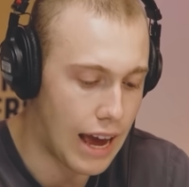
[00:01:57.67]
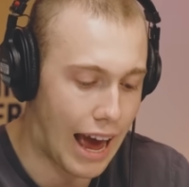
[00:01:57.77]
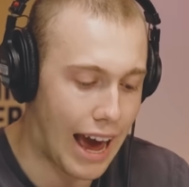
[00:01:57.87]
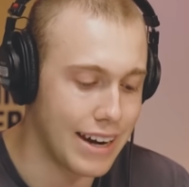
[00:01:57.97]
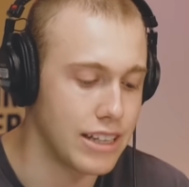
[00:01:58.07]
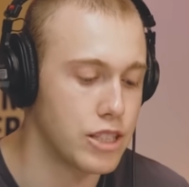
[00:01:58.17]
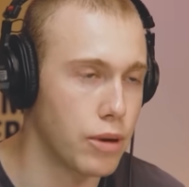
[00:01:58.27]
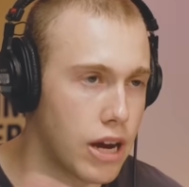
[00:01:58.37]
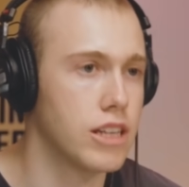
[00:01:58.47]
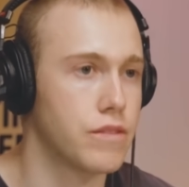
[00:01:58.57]
and it's
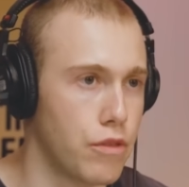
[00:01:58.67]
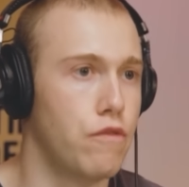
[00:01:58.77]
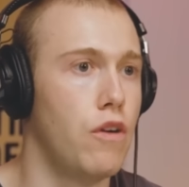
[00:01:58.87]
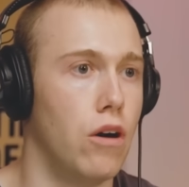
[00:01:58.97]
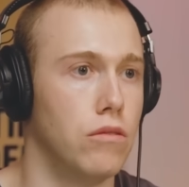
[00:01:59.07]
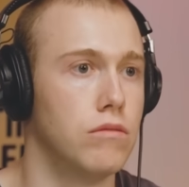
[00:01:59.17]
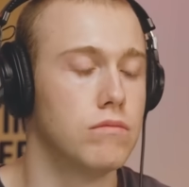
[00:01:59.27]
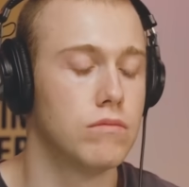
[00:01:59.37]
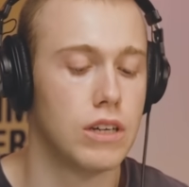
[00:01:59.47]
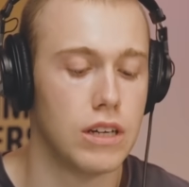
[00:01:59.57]
because of the phone.
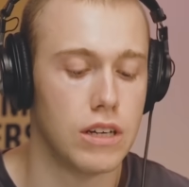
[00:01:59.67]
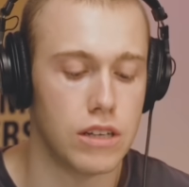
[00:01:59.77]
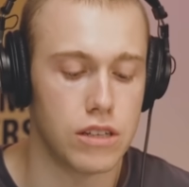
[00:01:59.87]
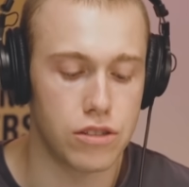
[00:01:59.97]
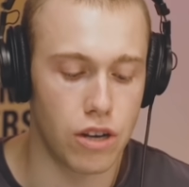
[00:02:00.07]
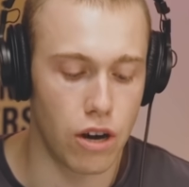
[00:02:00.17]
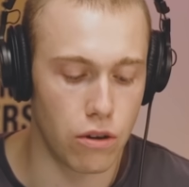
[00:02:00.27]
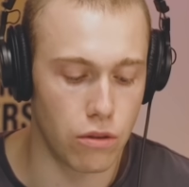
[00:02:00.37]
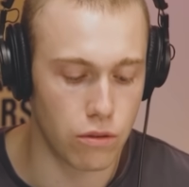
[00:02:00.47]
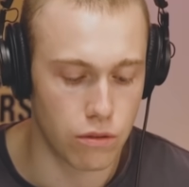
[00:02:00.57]

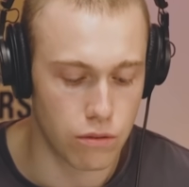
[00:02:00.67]
So